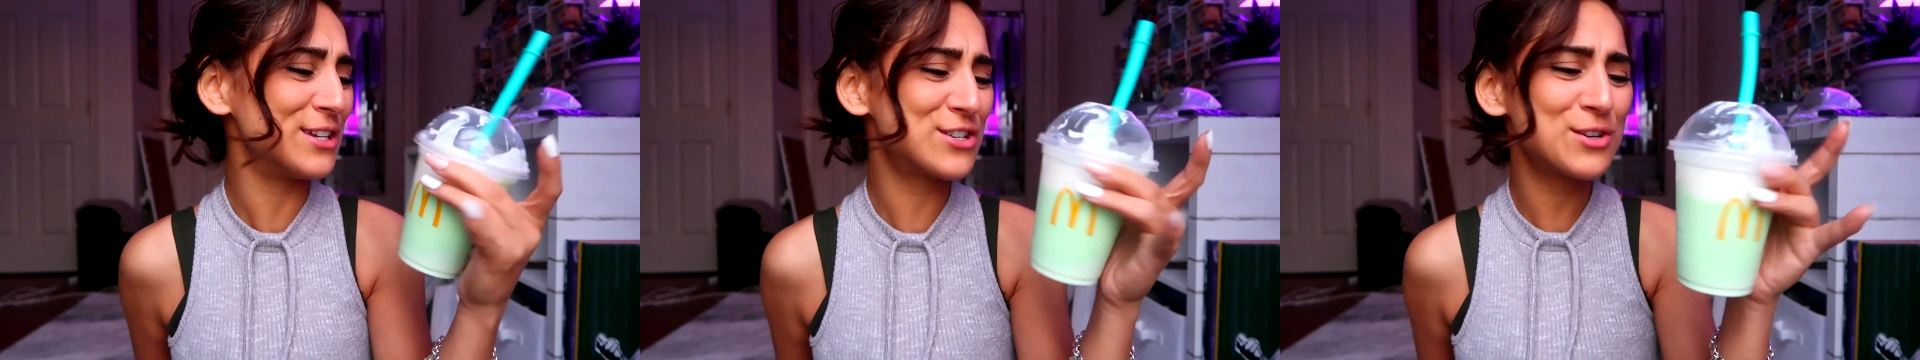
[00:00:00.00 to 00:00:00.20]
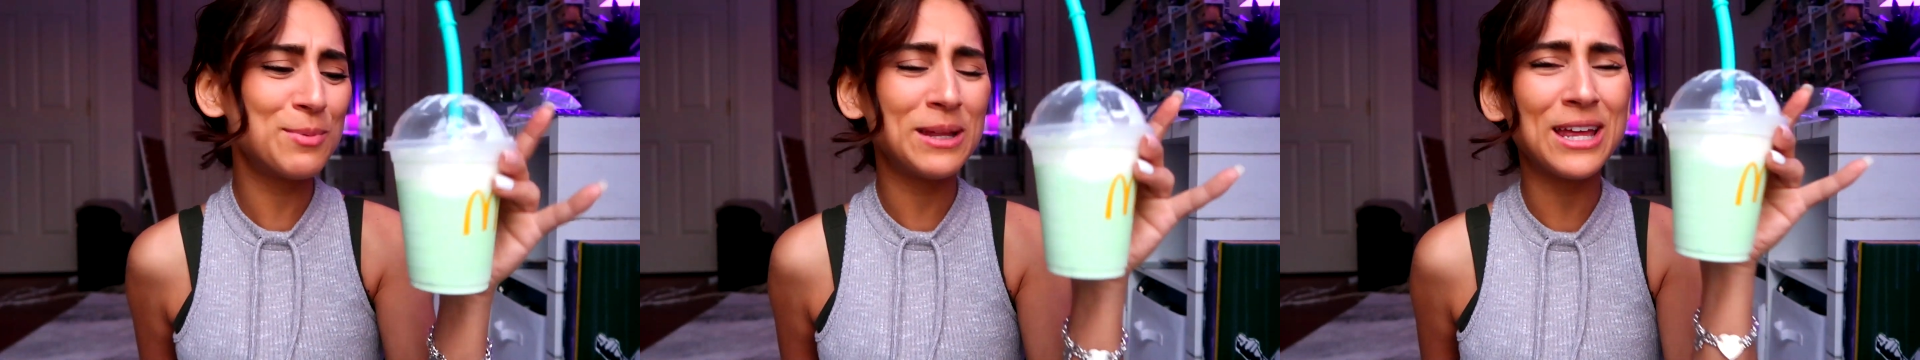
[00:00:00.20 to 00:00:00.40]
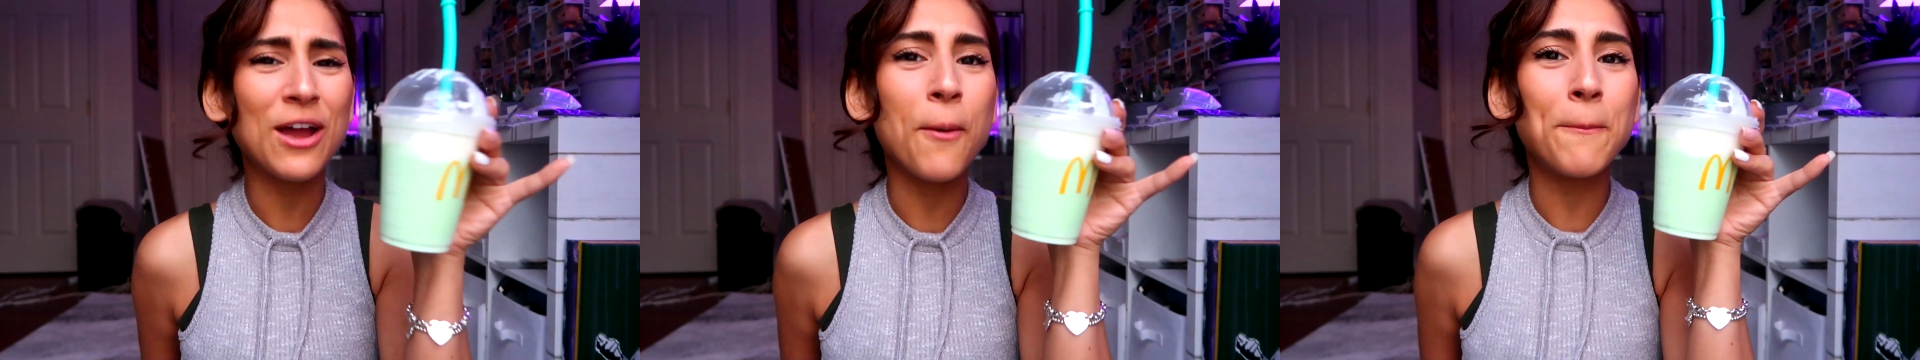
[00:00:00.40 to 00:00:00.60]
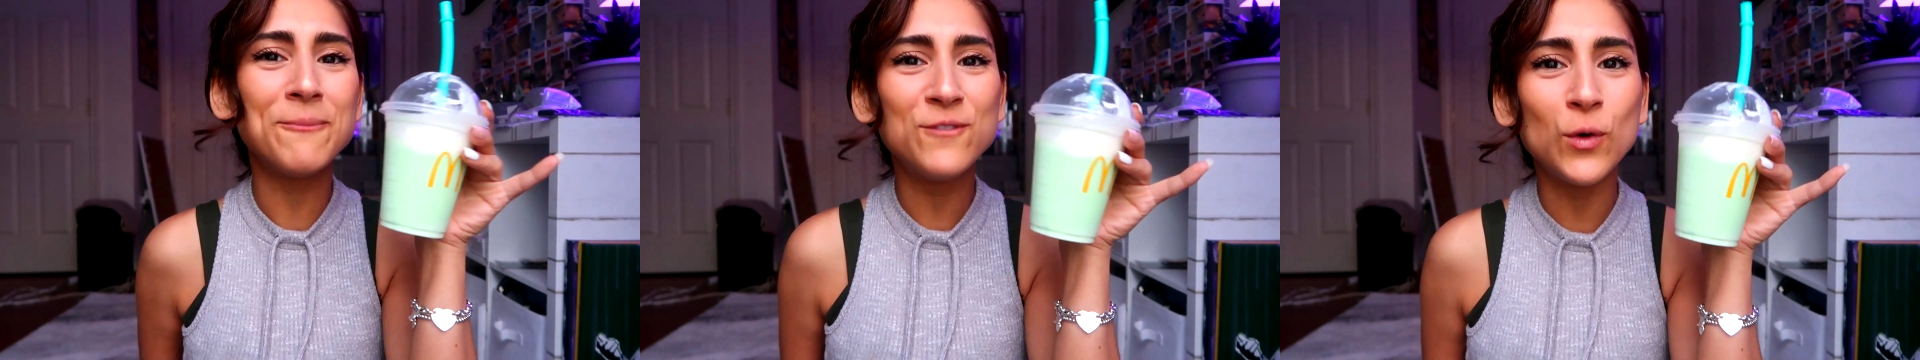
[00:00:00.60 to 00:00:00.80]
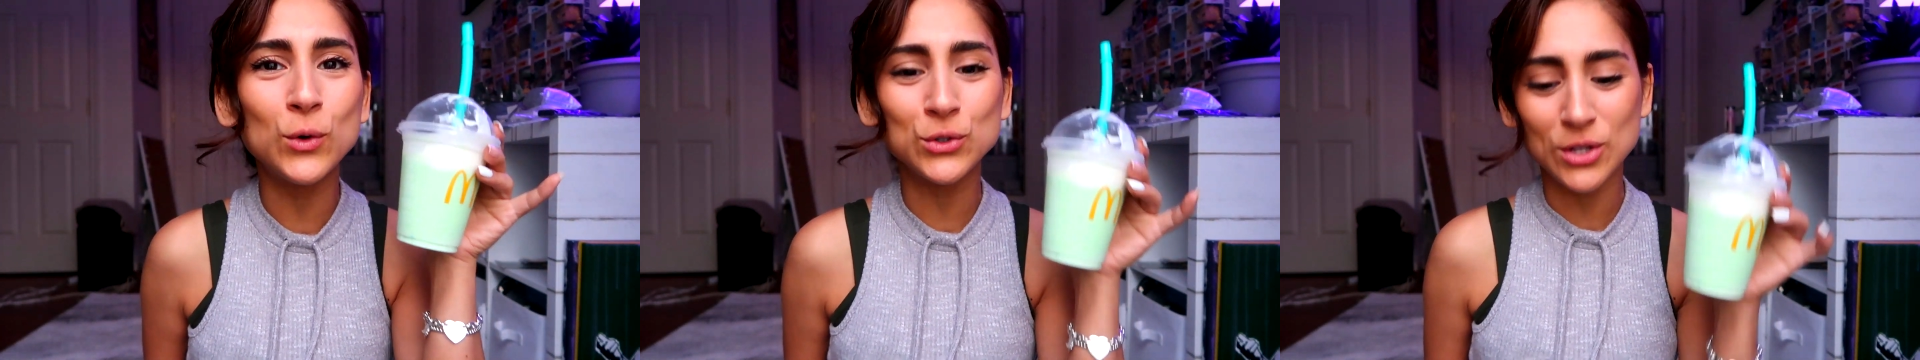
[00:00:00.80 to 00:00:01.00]
This should be like
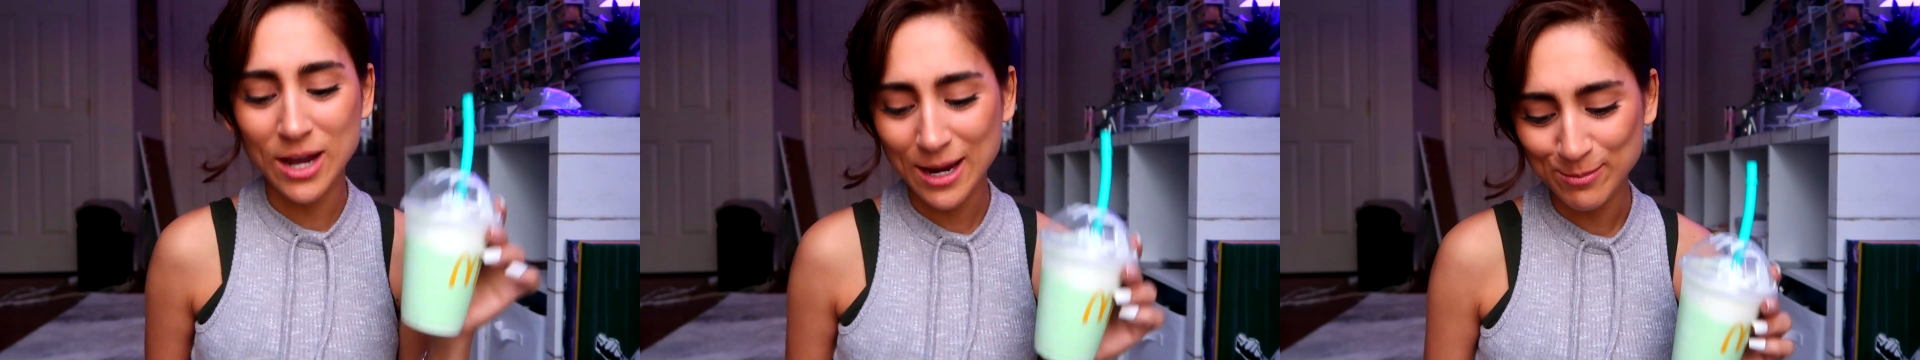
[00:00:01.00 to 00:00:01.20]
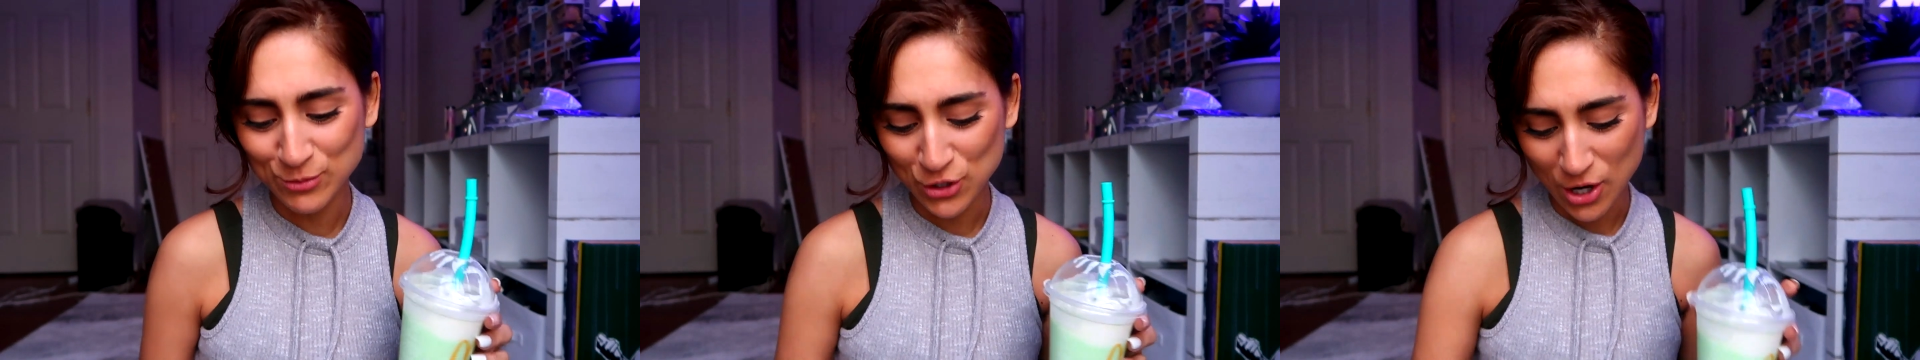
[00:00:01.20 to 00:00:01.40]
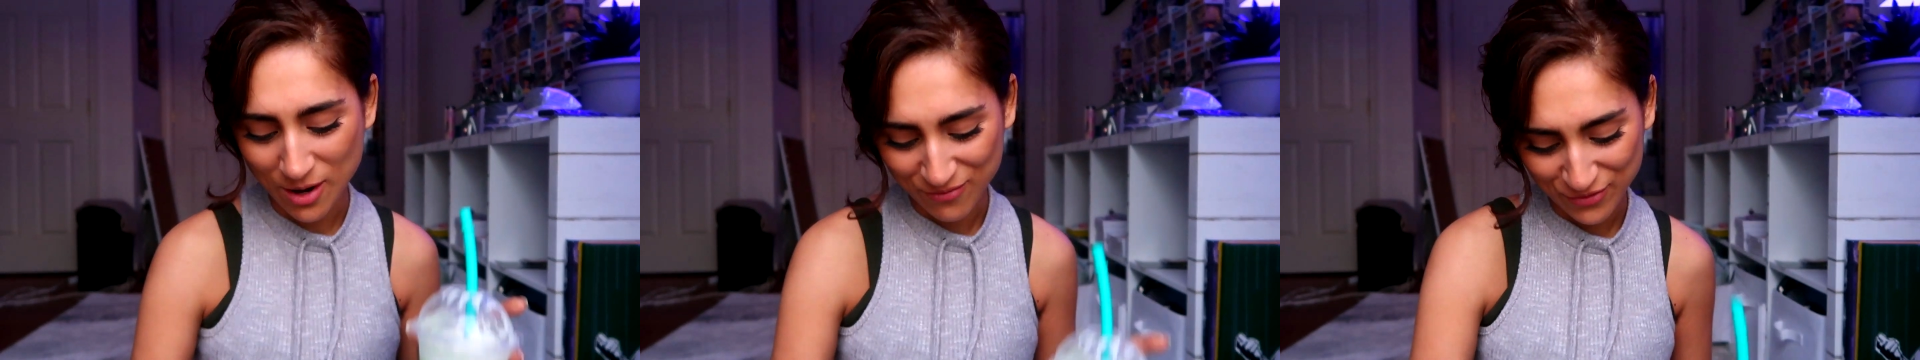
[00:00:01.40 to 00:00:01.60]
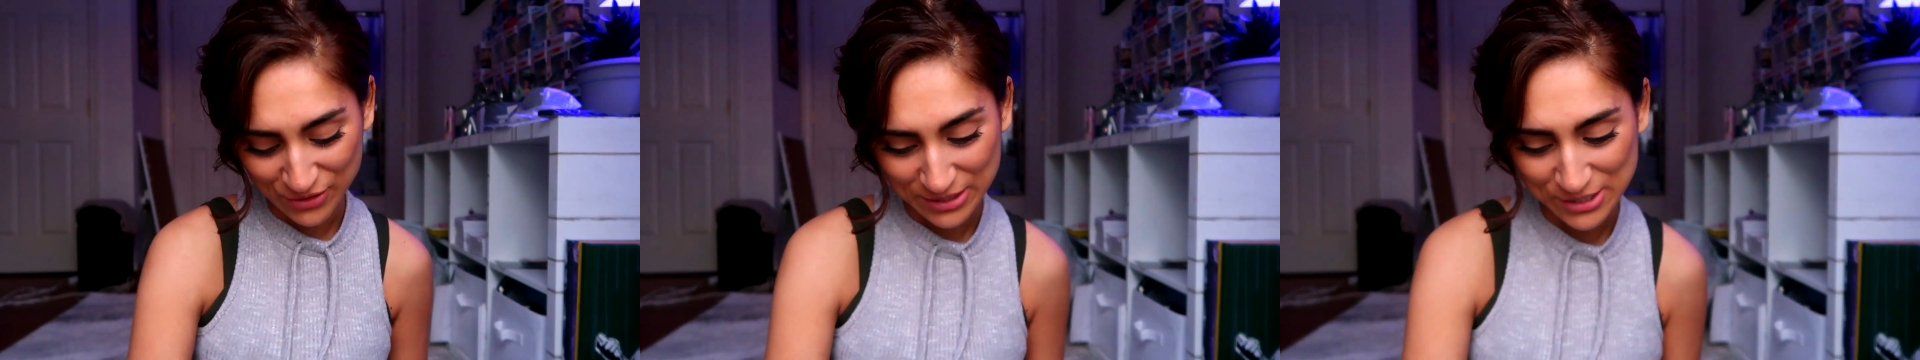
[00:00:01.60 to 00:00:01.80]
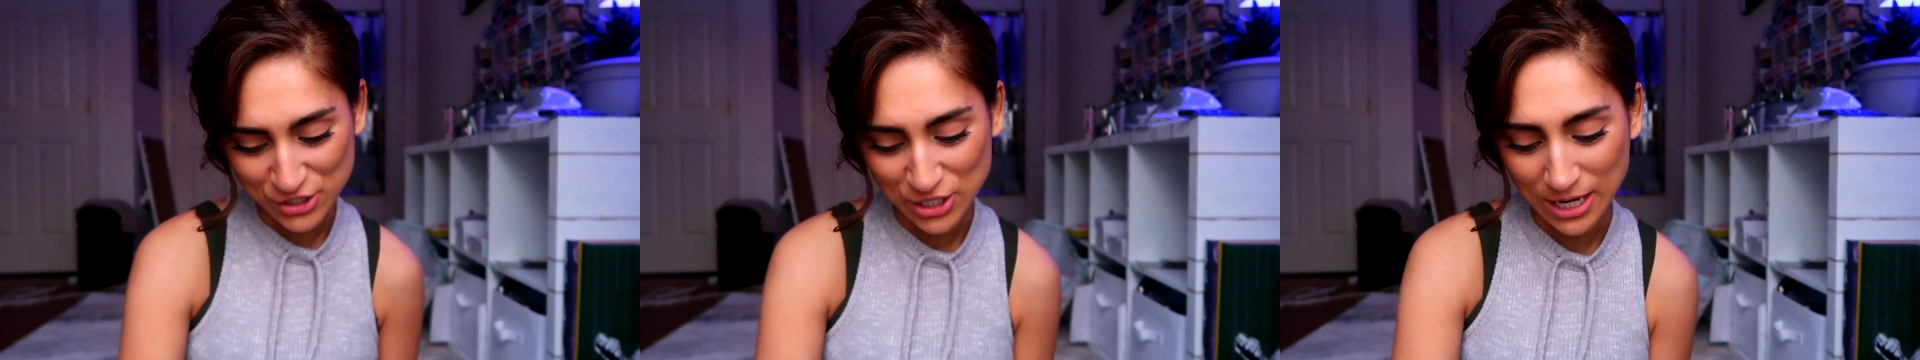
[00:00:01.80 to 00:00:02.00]
a full-time job for this